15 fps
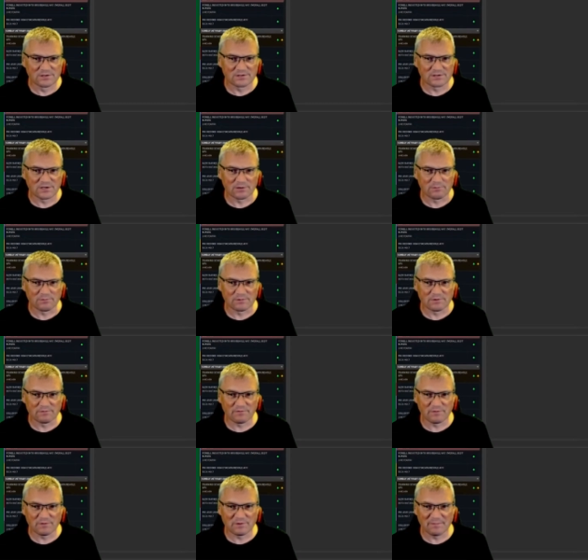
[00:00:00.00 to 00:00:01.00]
So
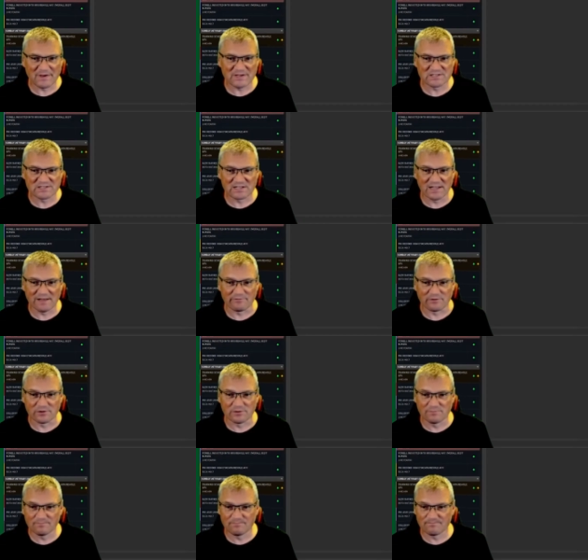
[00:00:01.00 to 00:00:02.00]
from the best
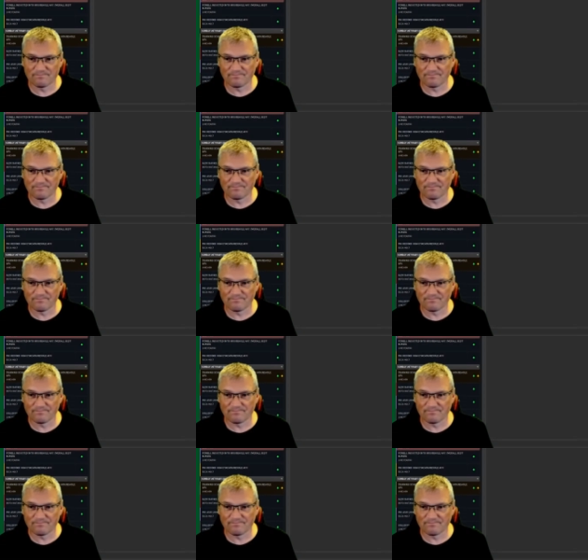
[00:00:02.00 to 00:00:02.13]
11,